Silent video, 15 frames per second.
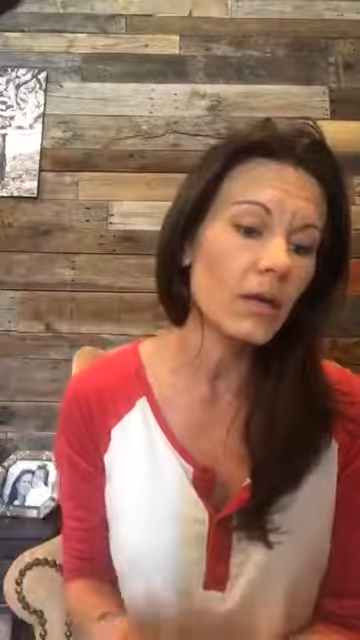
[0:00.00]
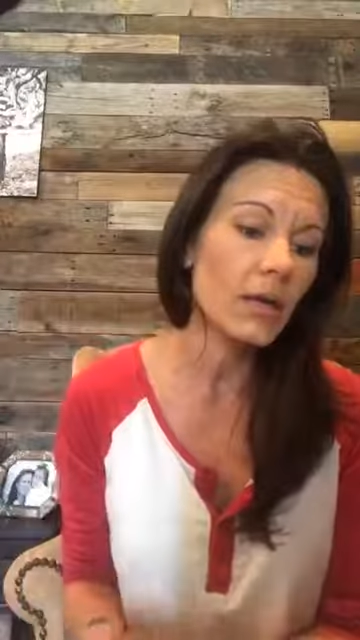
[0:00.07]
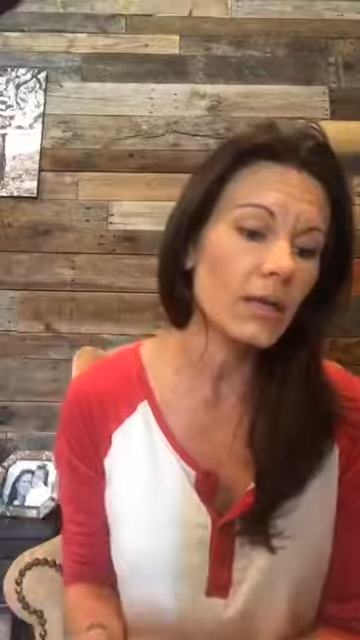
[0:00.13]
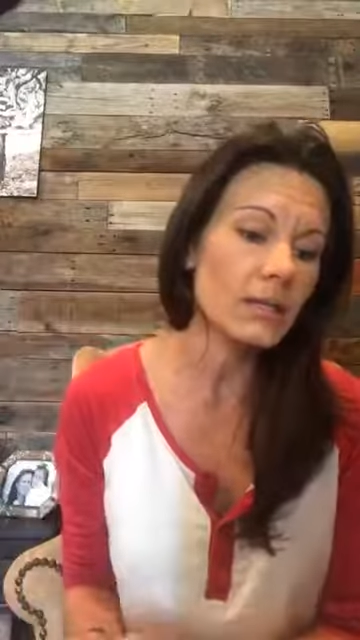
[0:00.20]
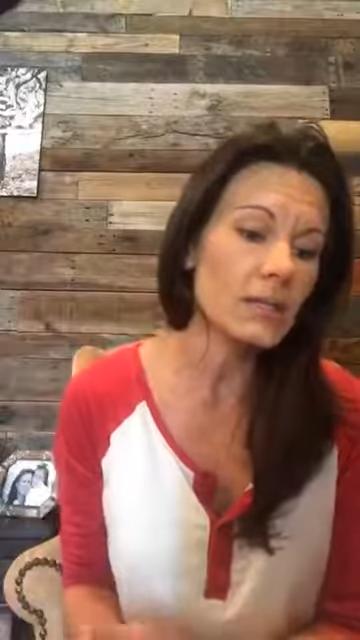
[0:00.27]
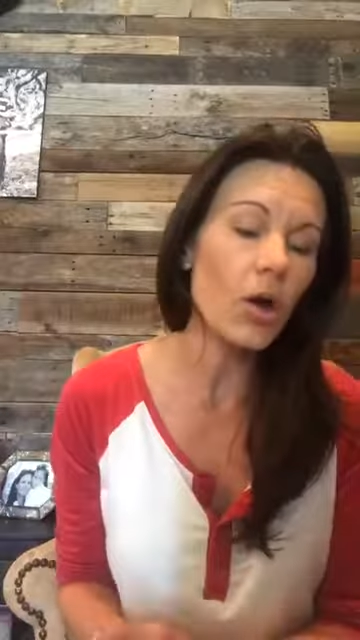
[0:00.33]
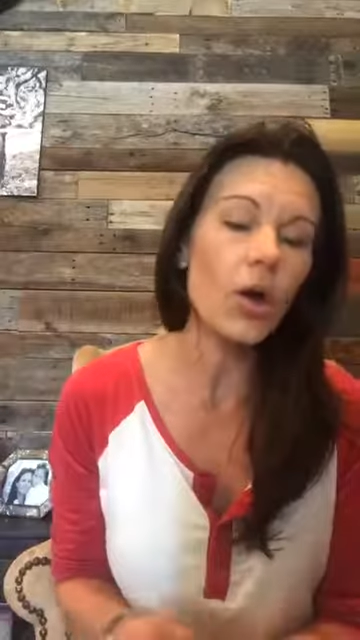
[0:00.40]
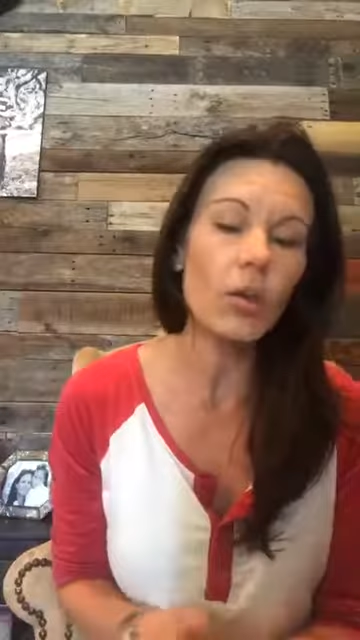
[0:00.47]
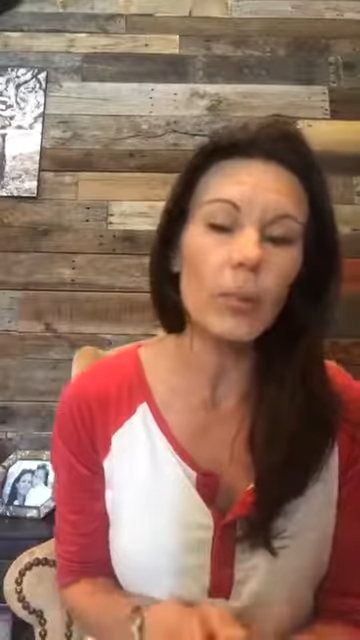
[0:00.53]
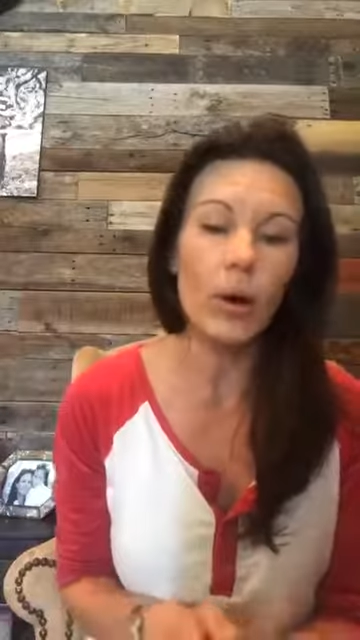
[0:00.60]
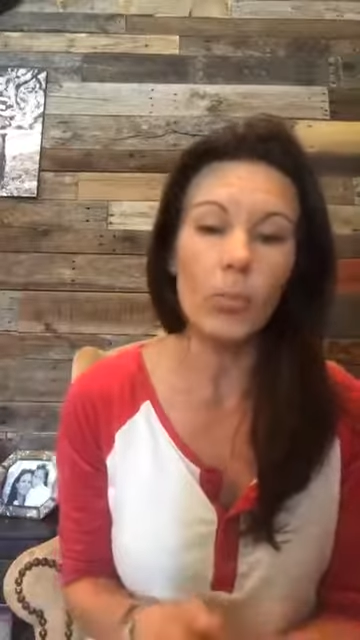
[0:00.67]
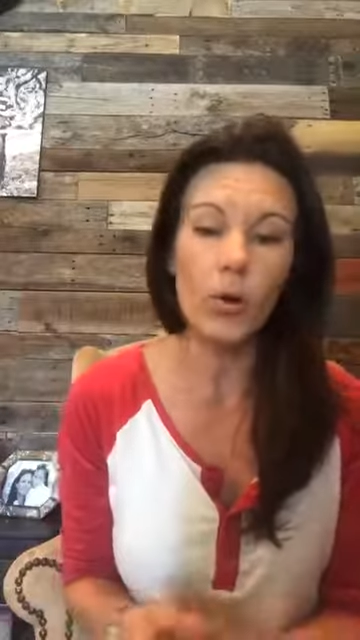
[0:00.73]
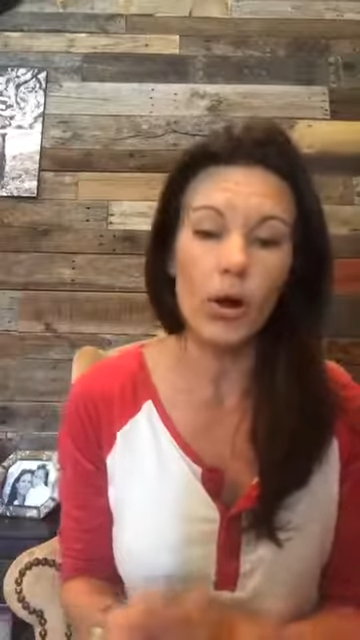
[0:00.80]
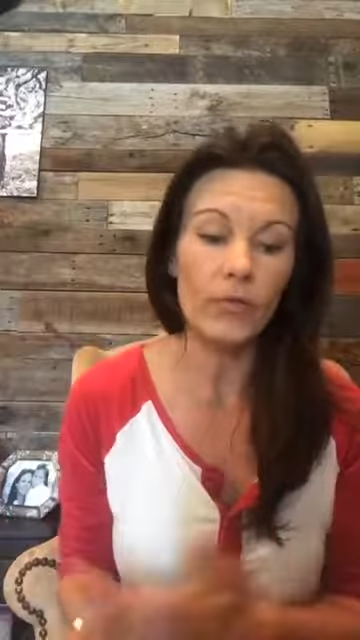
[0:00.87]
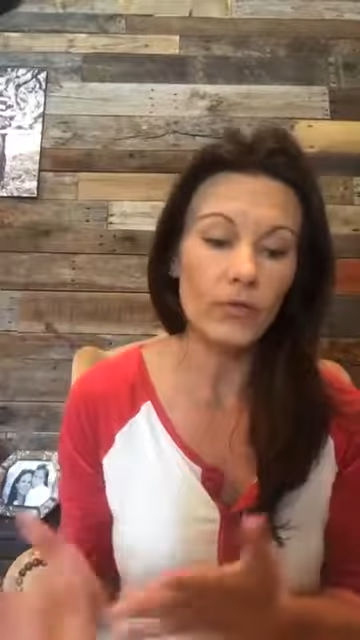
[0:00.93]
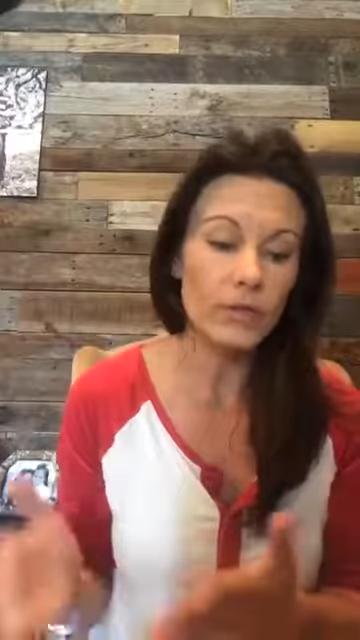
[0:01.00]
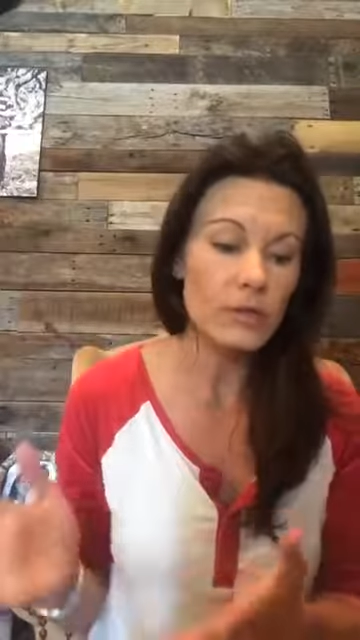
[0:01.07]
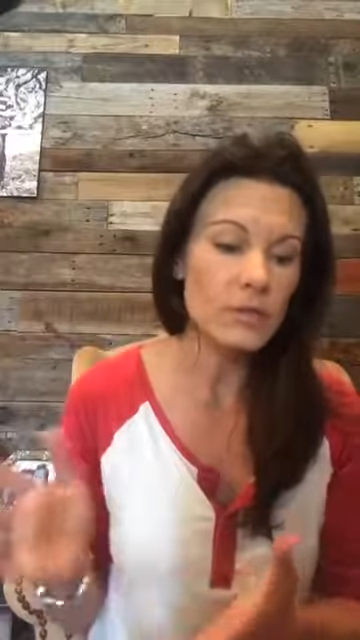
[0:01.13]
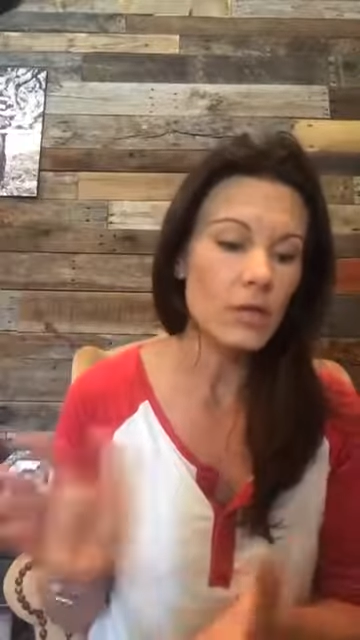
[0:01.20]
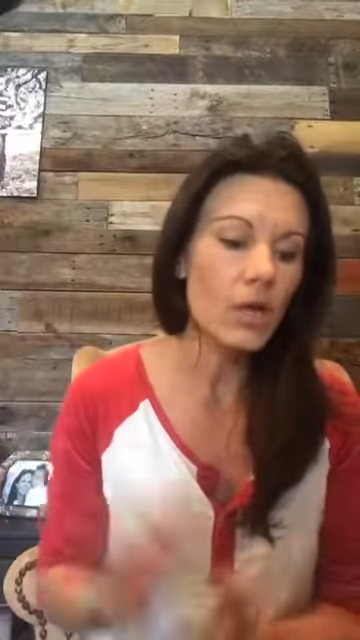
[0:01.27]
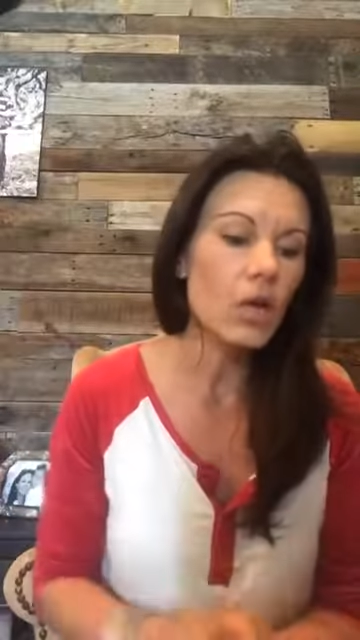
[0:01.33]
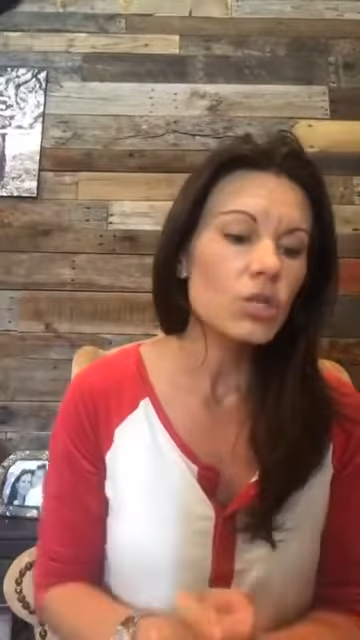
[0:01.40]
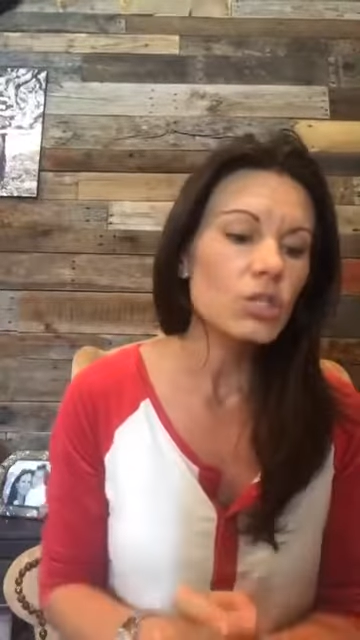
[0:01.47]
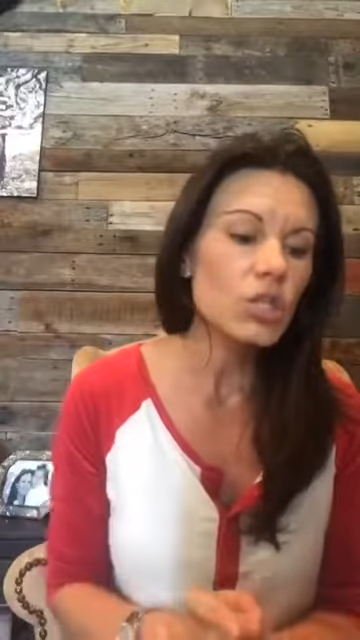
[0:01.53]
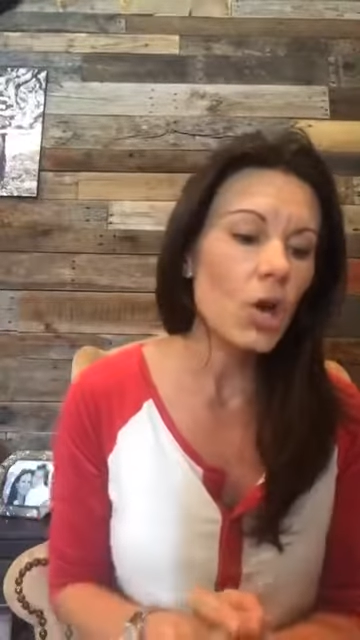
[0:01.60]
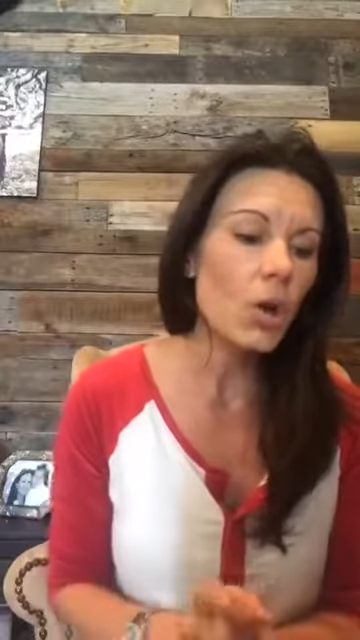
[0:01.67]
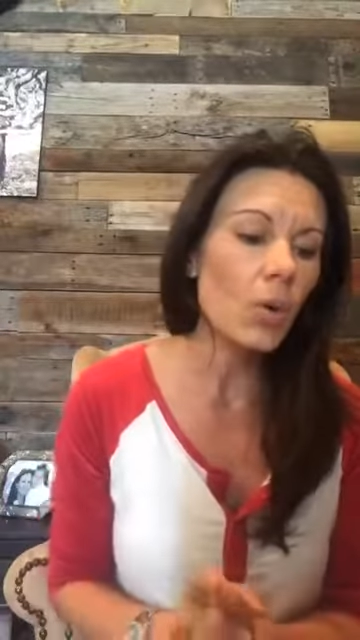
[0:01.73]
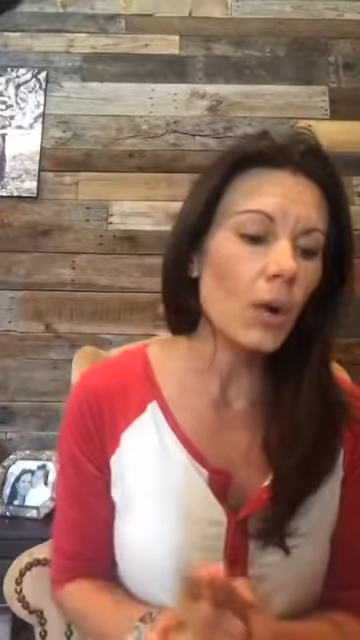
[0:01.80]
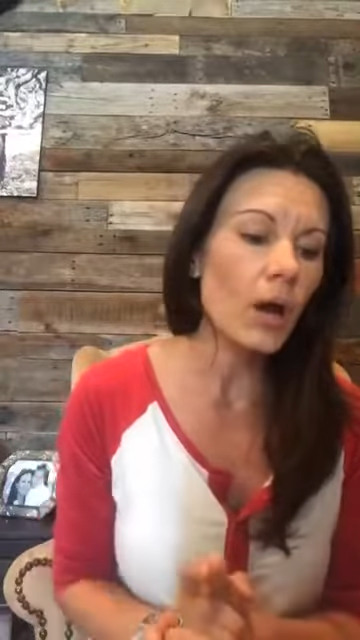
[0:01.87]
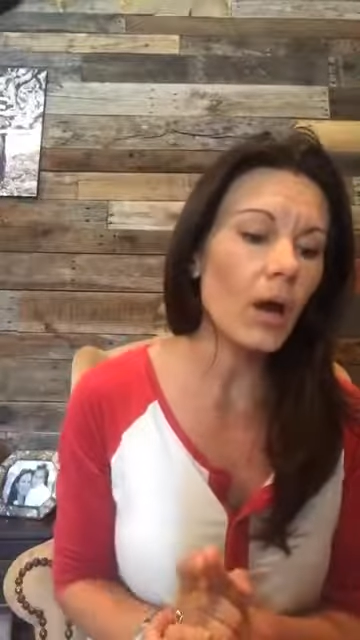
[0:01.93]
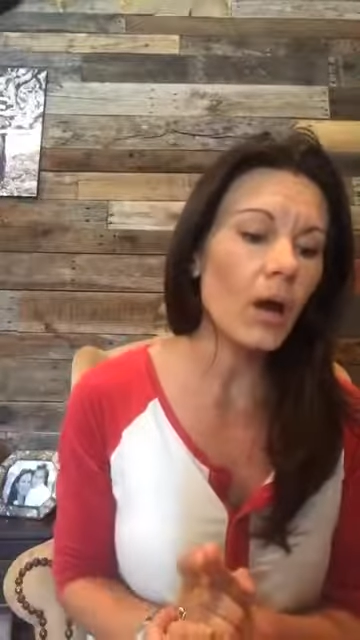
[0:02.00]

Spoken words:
It's all about profits. So